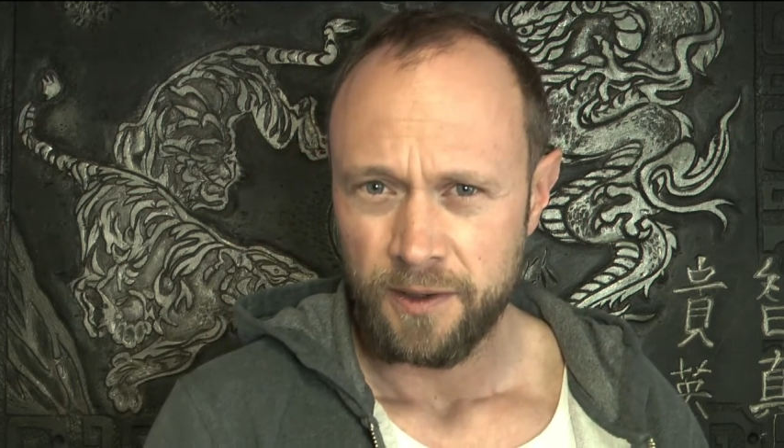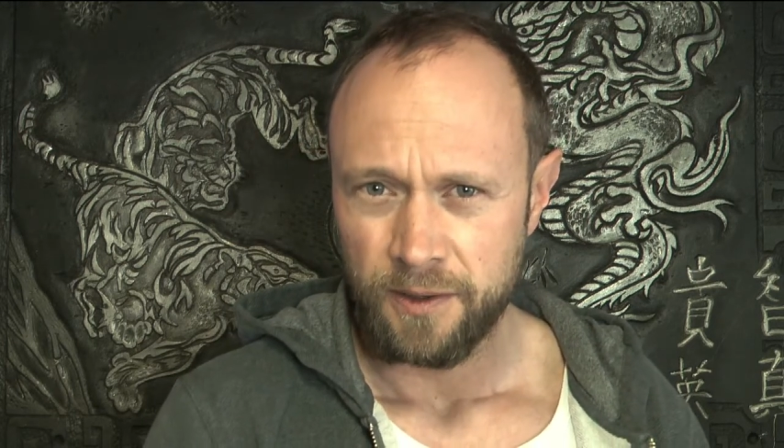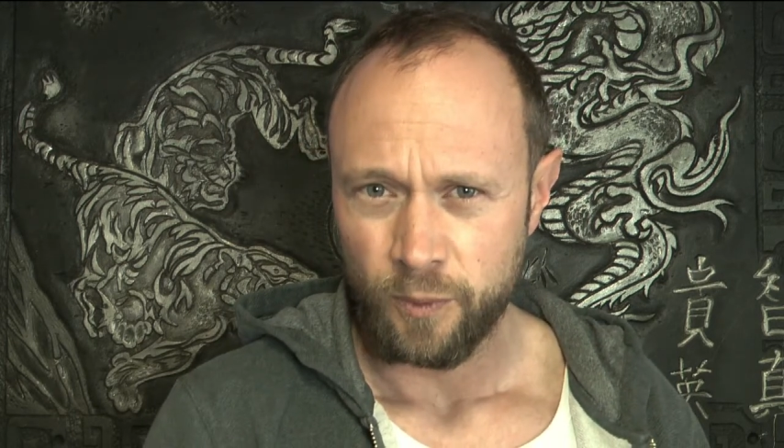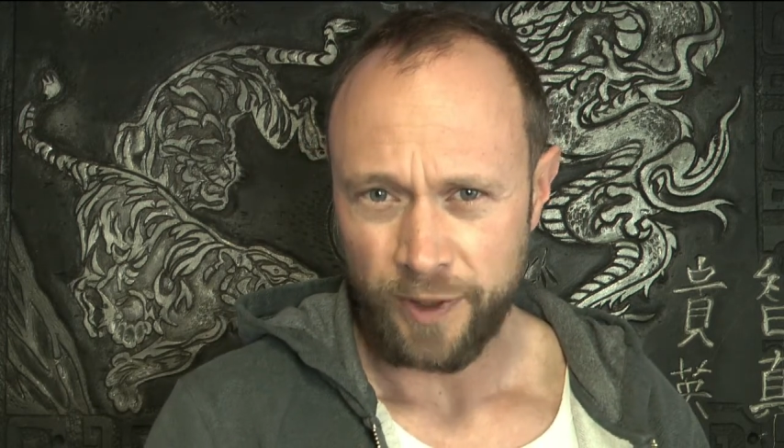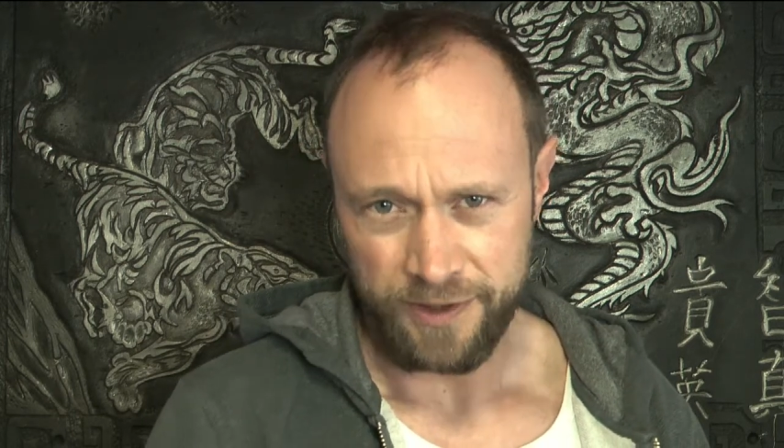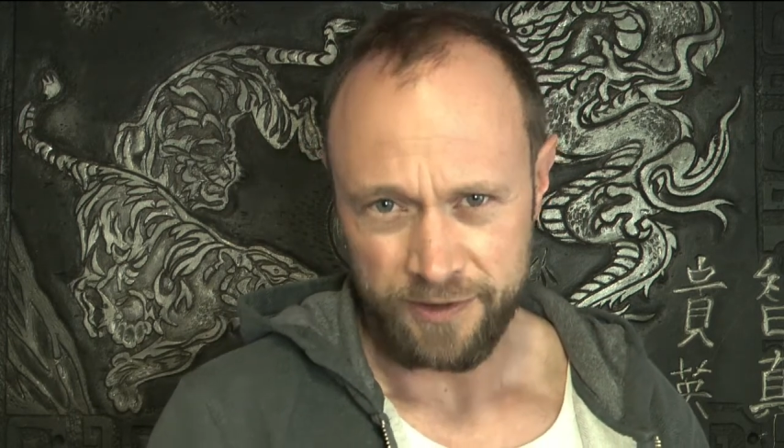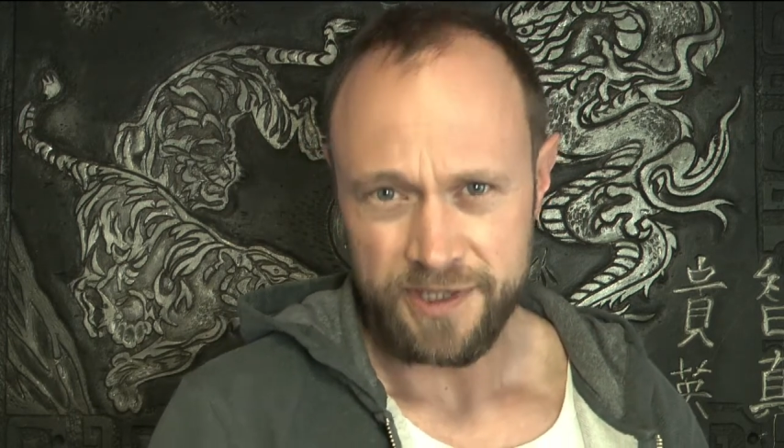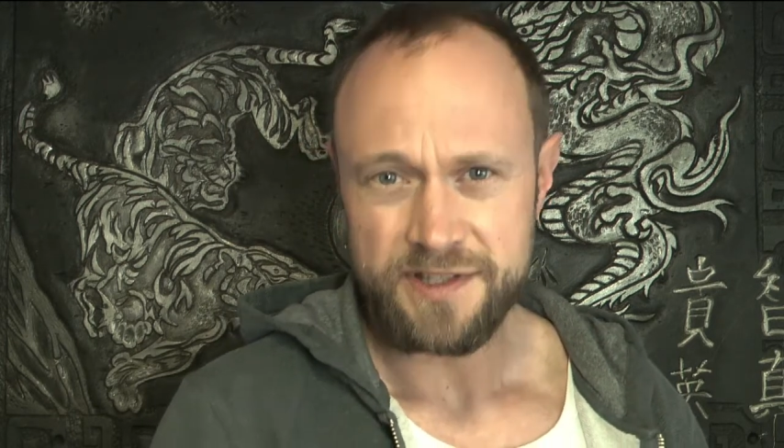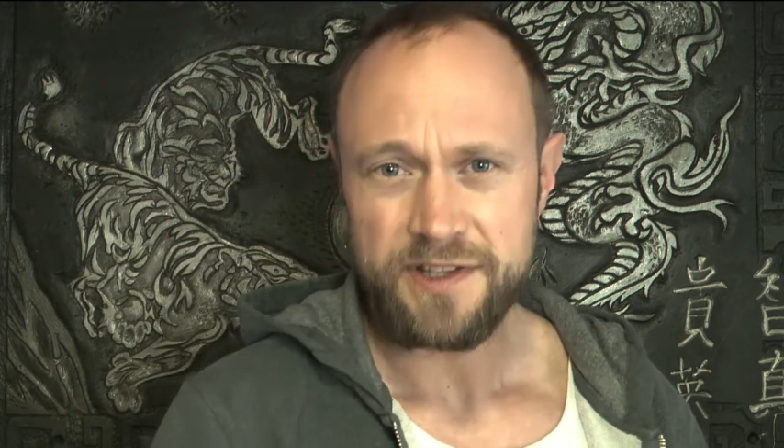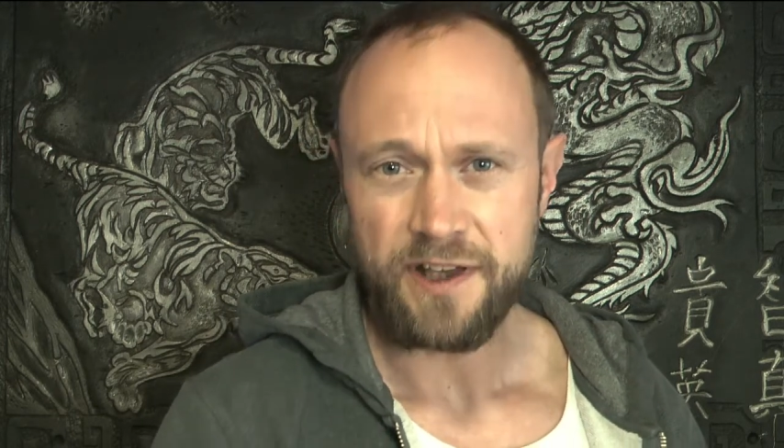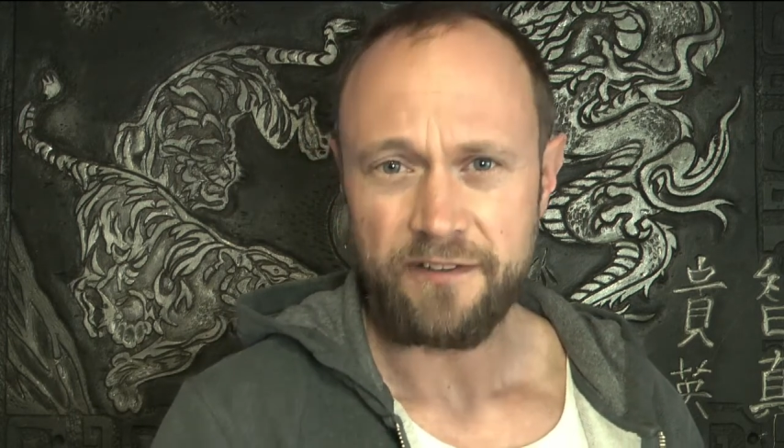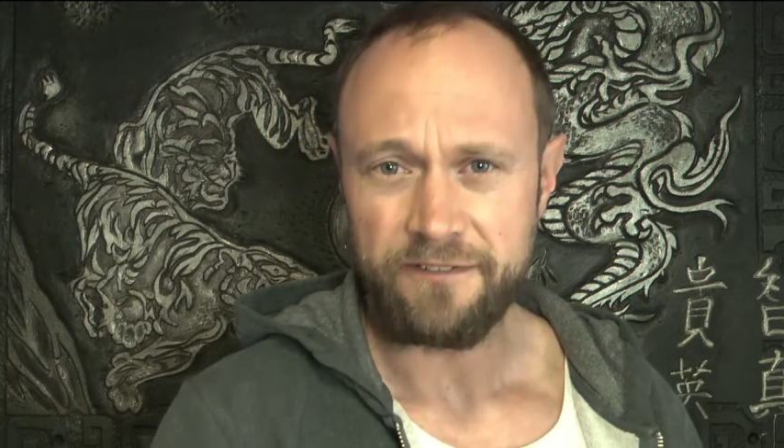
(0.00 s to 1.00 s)
whether it's
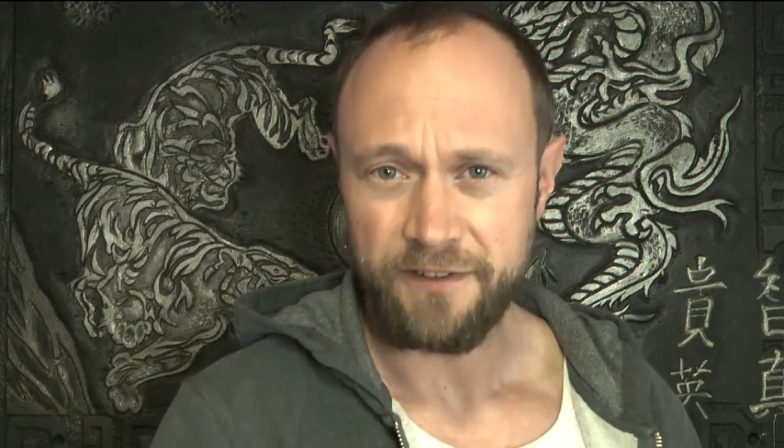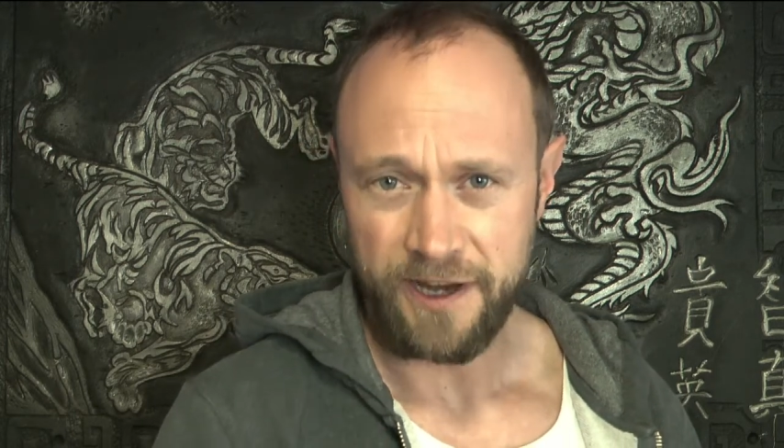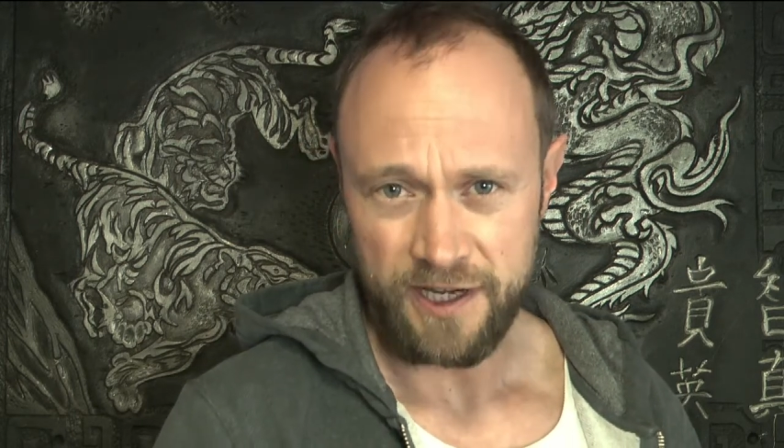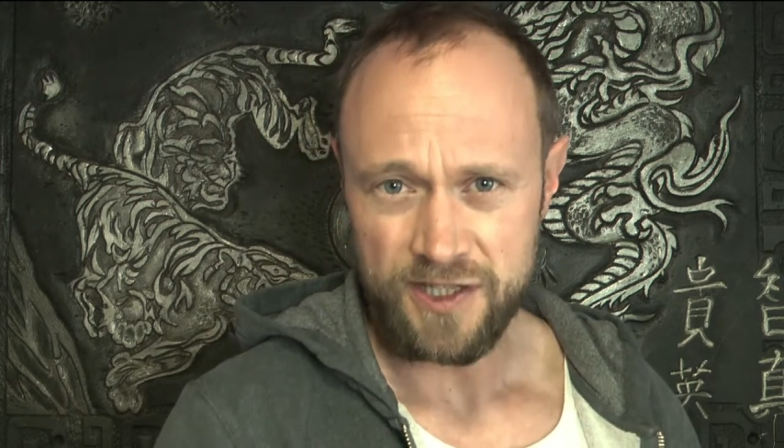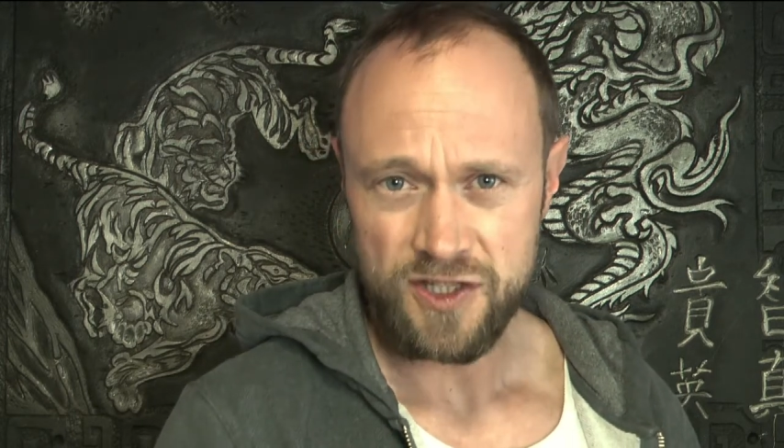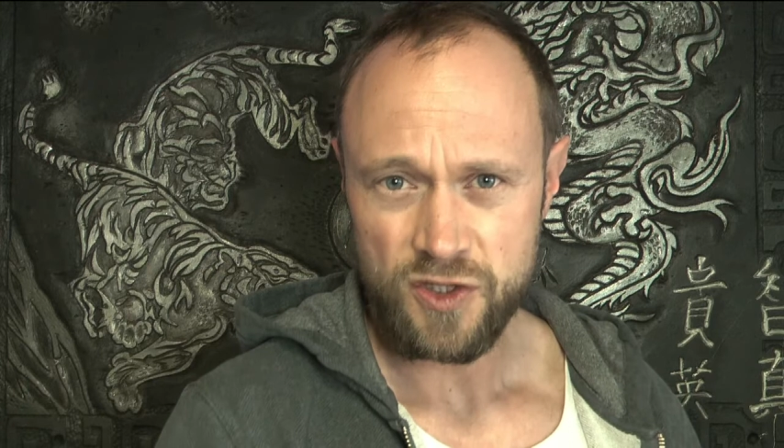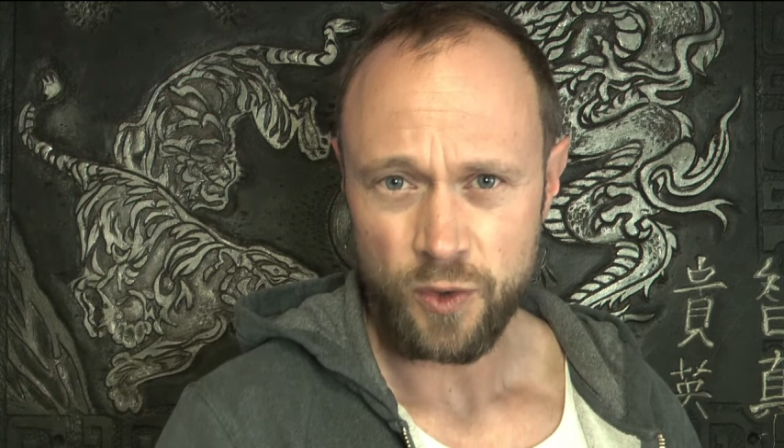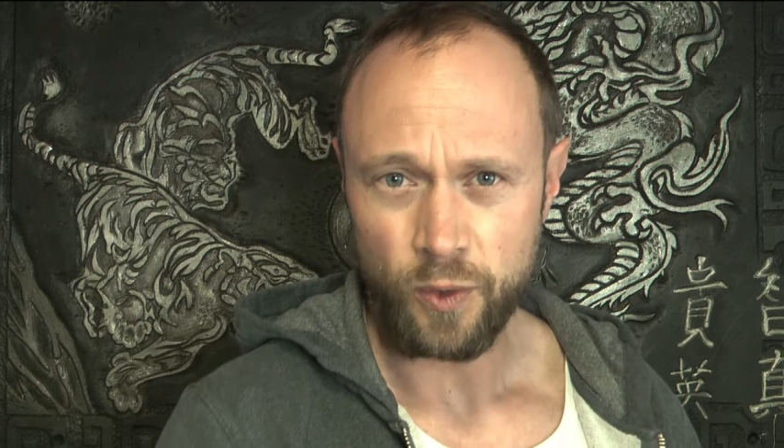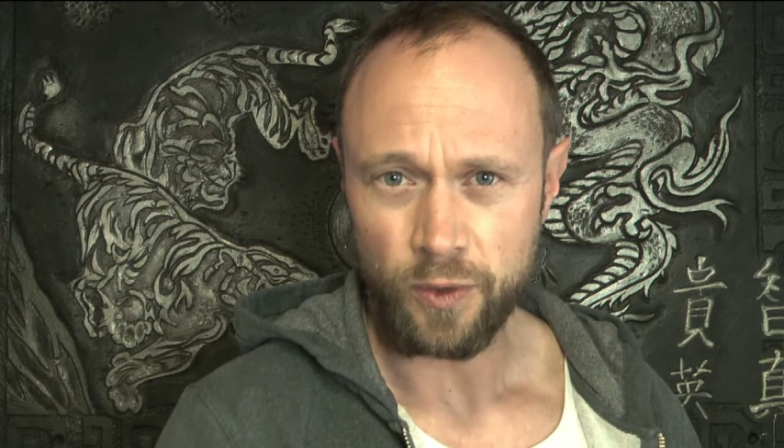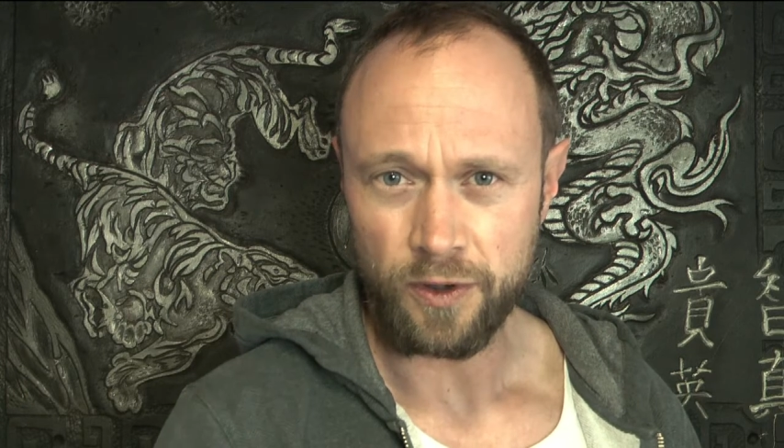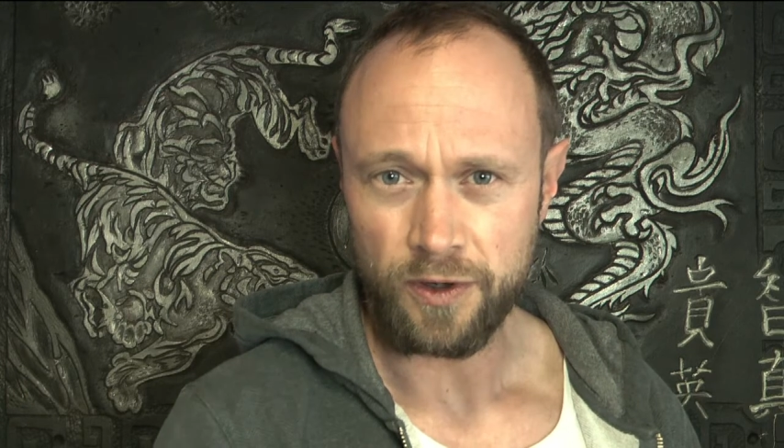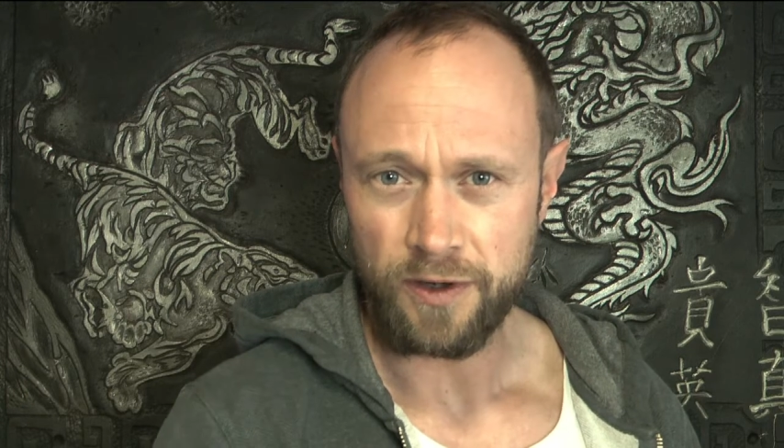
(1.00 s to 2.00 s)
a face
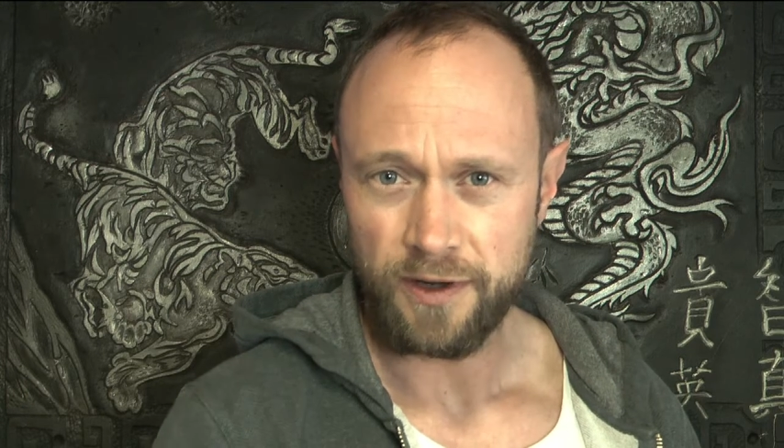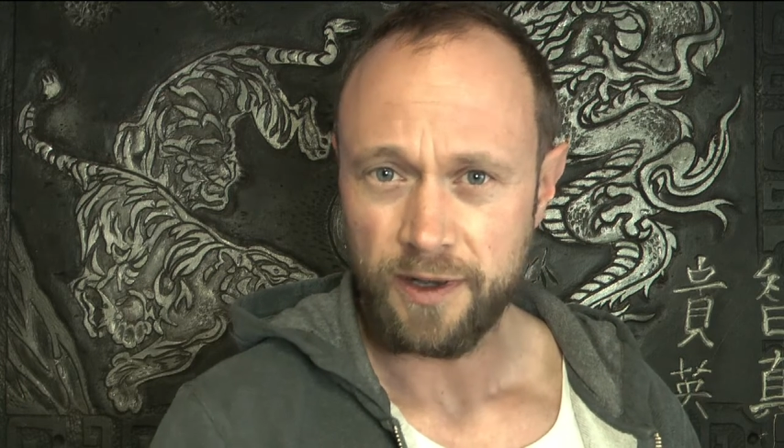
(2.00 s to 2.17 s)
or